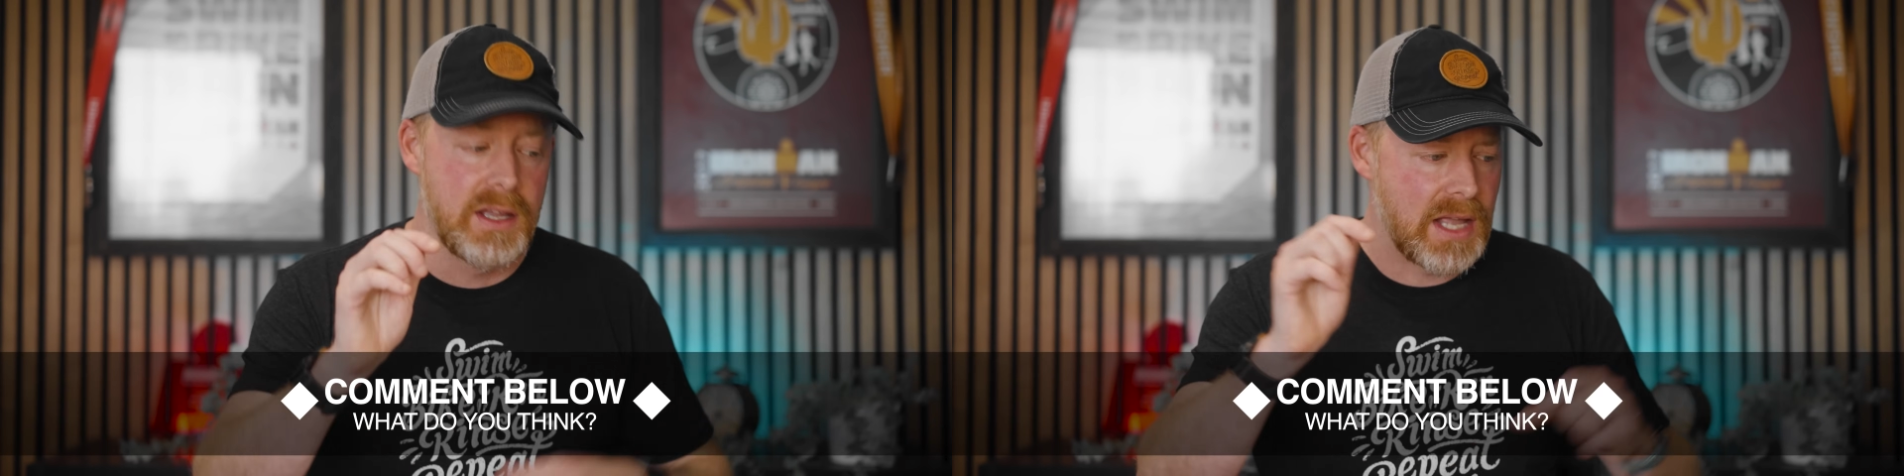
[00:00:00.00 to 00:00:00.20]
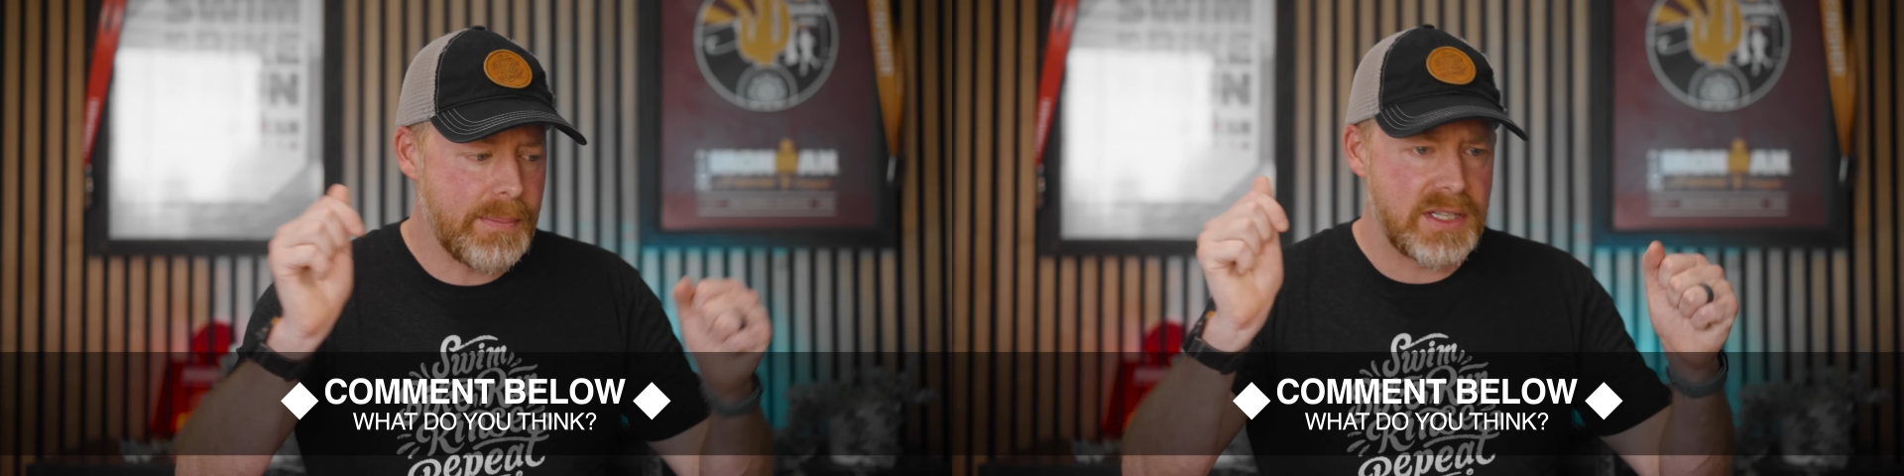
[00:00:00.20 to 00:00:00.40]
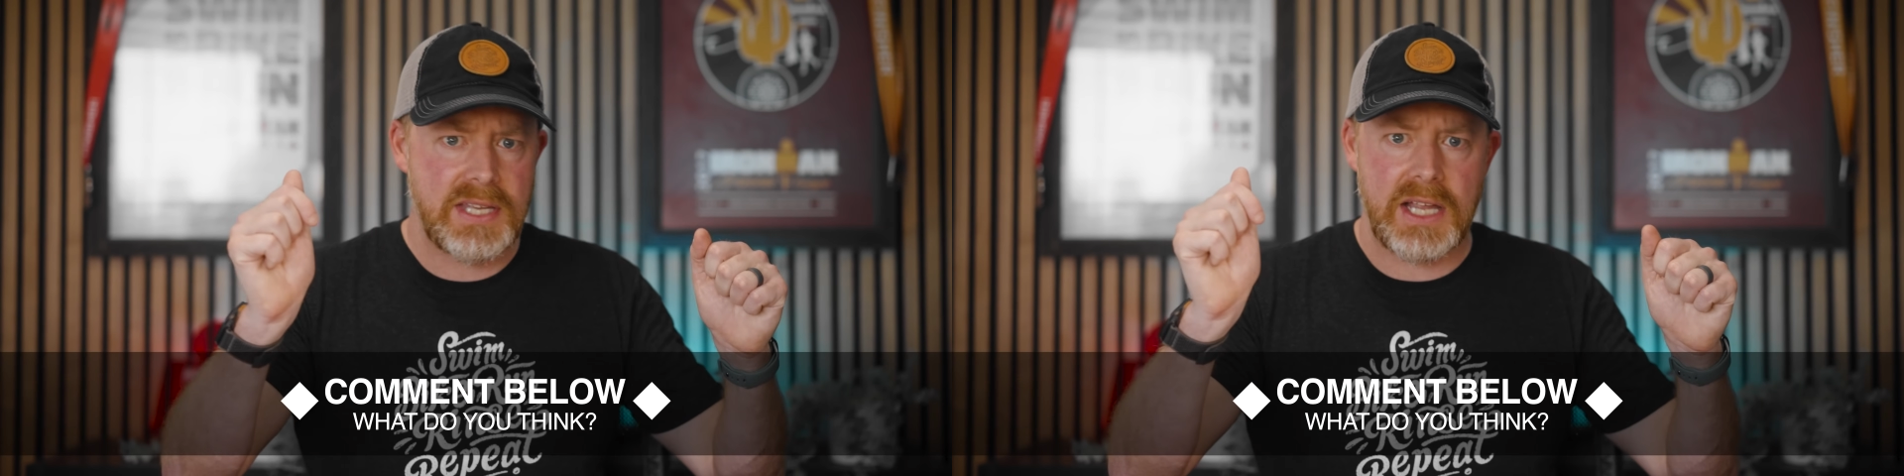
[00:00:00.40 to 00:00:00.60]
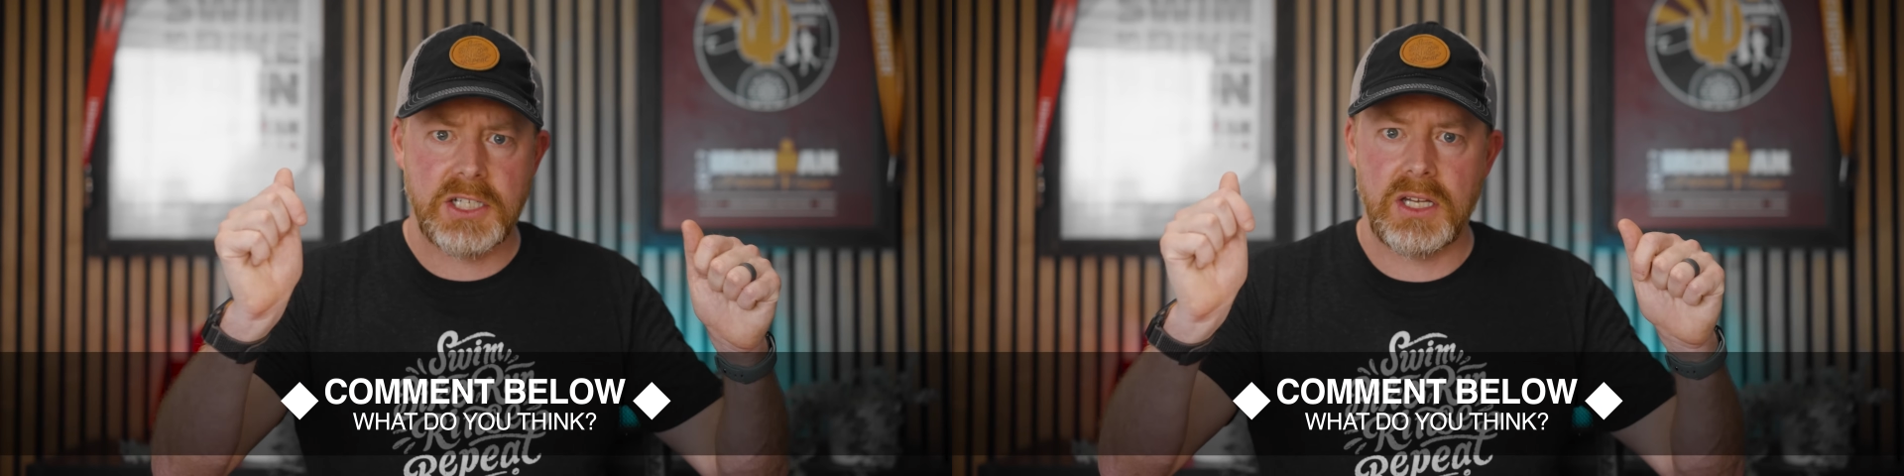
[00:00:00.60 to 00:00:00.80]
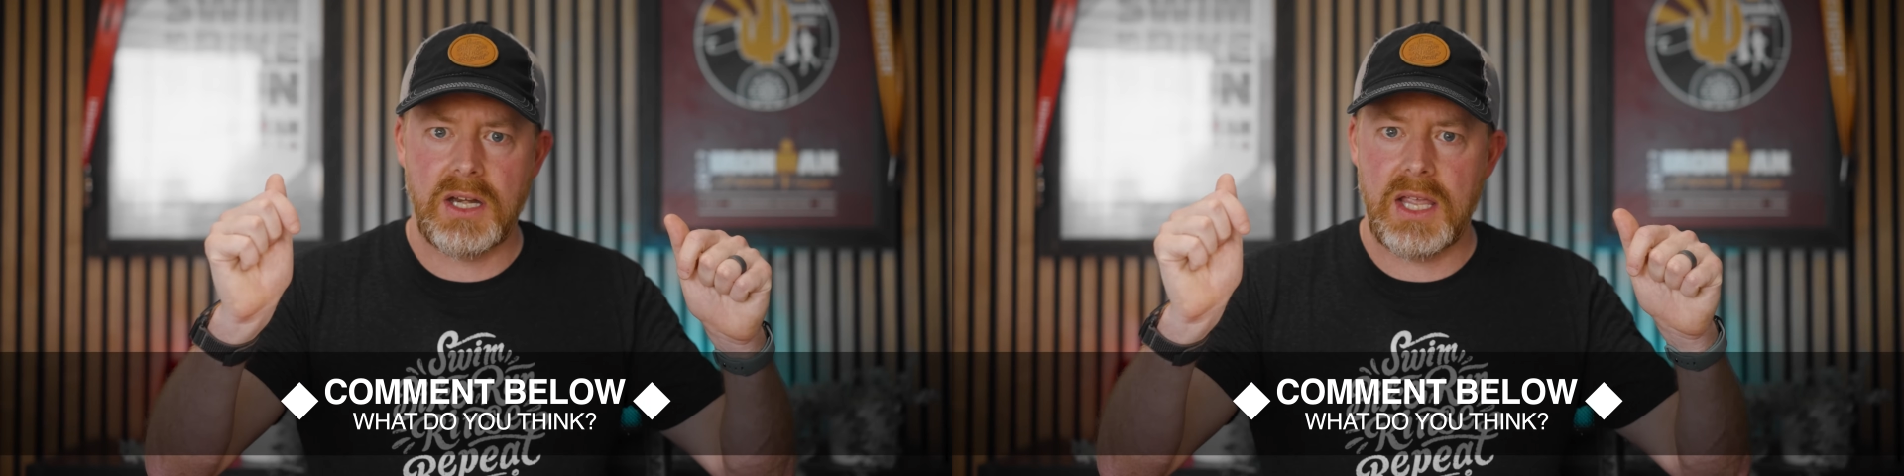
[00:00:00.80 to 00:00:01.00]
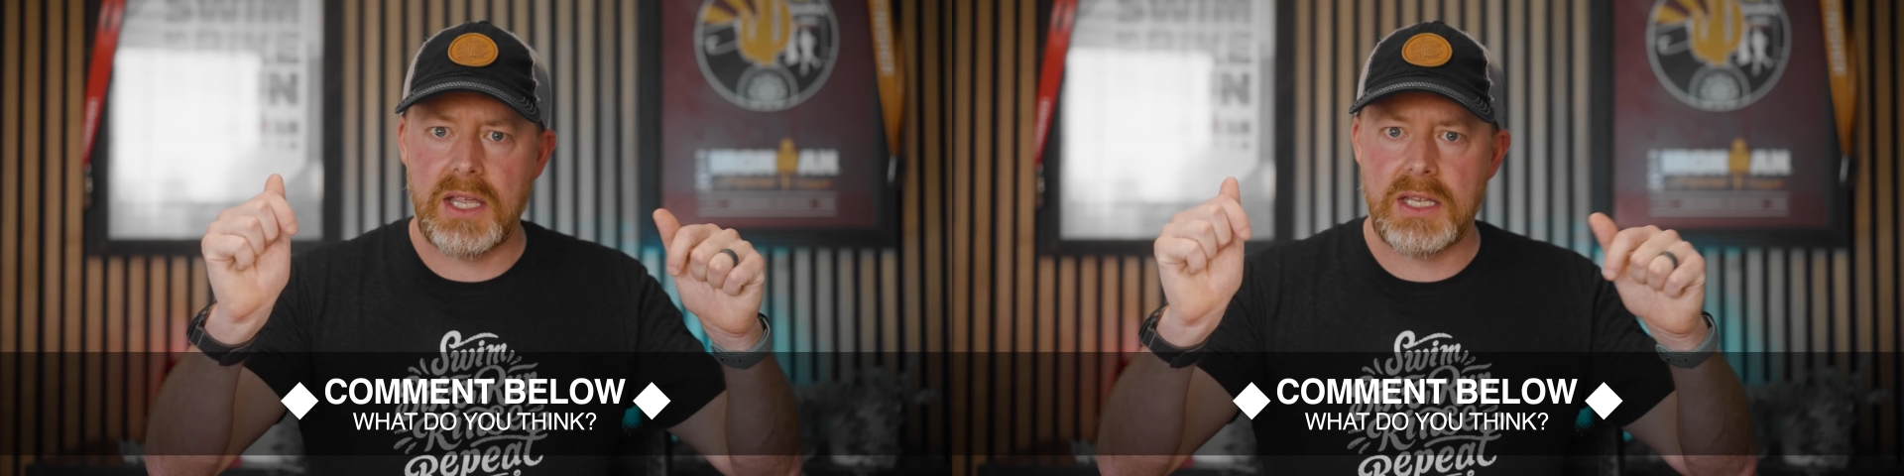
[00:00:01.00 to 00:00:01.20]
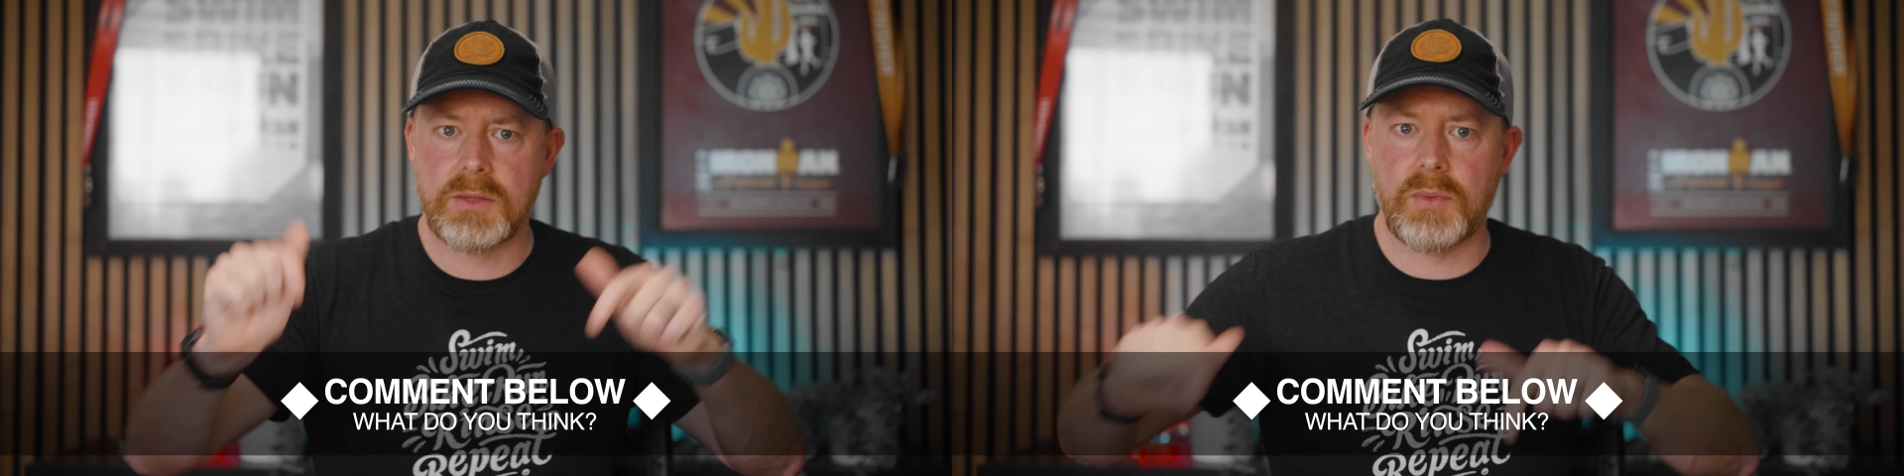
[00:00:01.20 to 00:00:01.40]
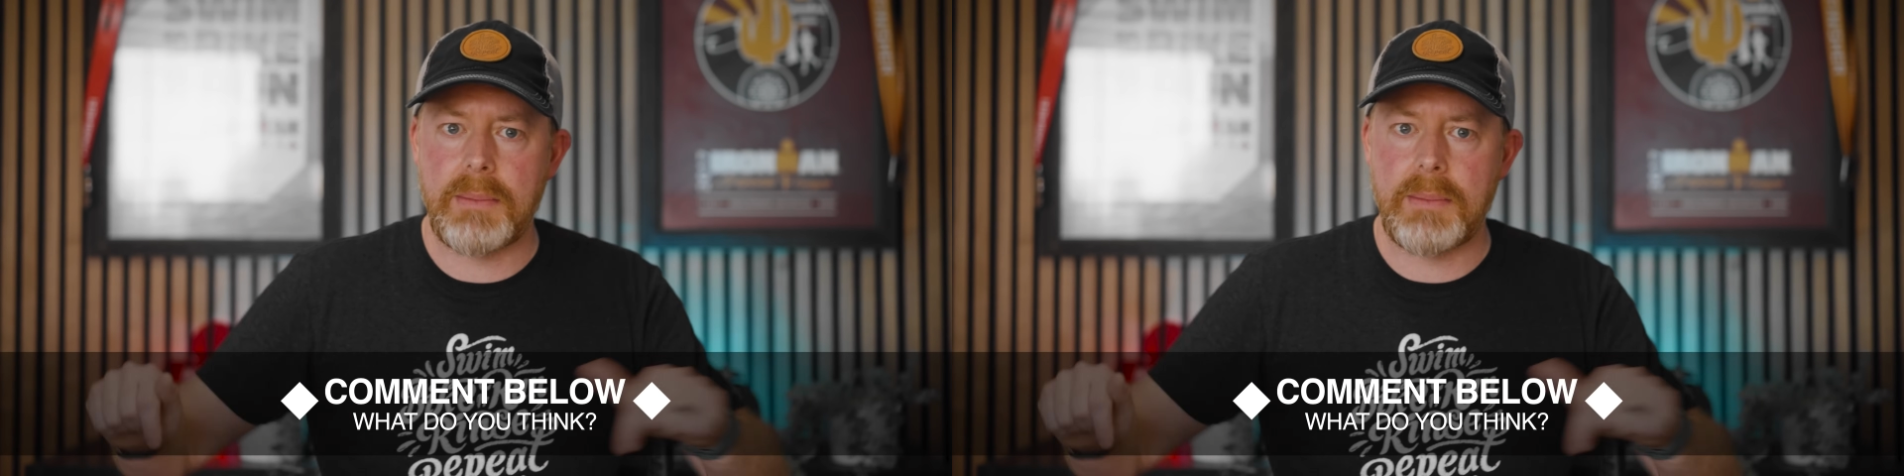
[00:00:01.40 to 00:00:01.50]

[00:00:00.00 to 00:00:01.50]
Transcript: Comment section is